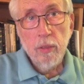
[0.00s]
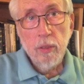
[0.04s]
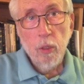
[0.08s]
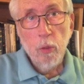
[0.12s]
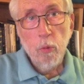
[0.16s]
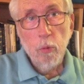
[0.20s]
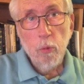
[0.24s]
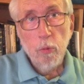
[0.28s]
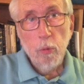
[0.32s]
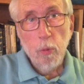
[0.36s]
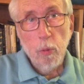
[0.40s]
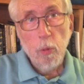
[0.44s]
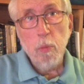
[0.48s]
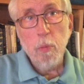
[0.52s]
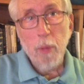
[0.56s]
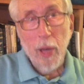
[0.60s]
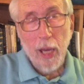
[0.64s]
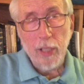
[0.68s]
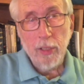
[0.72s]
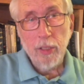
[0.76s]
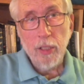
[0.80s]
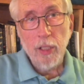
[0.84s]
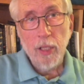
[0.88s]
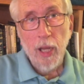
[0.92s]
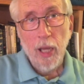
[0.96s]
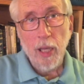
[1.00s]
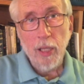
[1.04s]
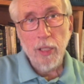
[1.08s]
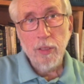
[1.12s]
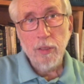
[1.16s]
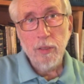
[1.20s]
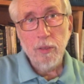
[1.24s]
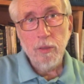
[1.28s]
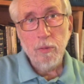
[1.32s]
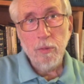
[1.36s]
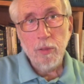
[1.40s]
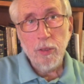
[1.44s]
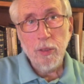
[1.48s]
So we'll be back tonight.
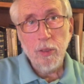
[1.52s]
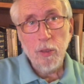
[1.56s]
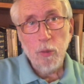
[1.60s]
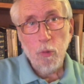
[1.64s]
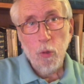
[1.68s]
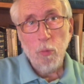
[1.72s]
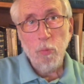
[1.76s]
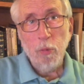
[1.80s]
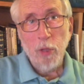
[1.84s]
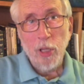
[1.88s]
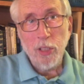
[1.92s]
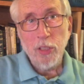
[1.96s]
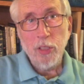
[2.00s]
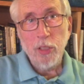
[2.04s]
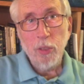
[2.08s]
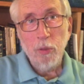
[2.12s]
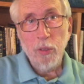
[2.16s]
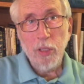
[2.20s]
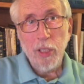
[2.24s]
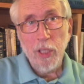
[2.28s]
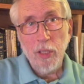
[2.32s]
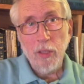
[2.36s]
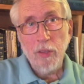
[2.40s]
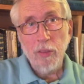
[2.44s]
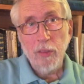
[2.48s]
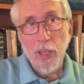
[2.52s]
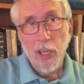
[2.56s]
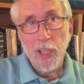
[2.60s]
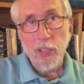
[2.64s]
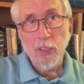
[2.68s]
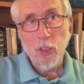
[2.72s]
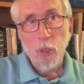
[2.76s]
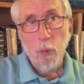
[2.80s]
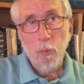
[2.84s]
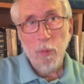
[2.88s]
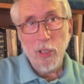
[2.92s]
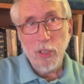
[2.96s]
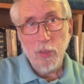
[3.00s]
The Lord bless you again.
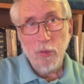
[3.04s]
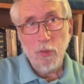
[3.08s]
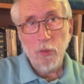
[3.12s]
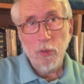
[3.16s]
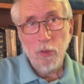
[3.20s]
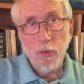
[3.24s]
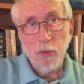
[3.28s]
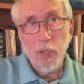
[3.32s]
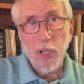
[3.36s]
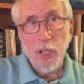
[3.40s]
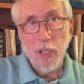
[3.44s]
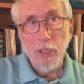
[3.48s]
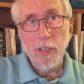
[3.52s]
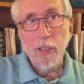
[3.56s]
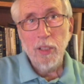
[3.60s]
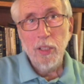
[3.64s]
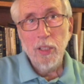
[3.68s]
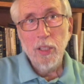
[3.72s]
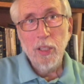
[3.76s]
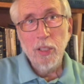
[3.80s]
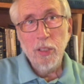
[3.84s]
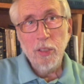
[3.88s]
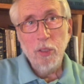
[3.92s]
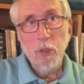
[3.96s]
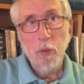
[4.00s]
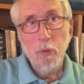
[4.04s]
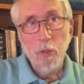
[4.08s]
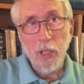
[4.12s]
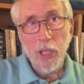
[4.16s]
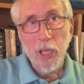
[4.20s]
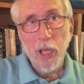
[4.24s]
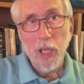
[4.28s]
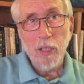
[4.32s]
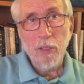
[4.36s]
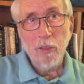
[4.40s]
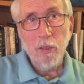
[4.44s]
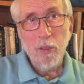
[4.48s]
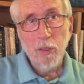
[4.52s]
Thanks so much for tuning
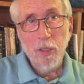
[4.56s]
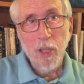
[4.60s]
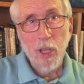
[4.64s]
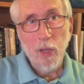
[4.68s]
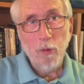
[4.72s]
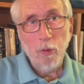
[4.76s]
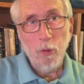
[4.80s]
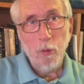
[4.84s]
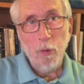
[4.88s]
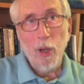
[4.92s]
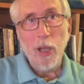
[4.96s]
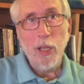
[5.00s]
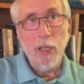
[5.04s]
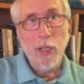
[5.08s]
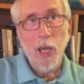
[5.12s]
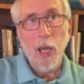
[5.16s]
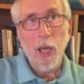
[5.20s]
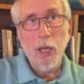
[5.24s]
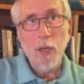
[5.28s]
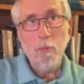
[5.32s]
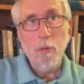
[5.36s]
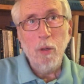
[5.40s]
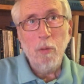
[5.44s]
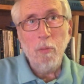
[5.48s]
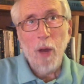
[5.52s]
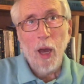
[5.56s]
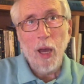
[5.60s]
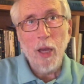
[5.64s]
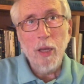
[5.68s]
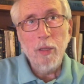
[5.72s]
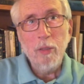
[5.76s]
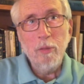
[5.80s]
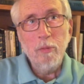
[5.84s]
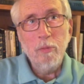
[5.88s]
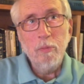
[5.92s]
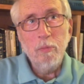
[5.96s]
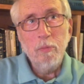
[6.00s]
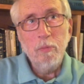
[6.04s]
in. Have a great day. Bye-bye.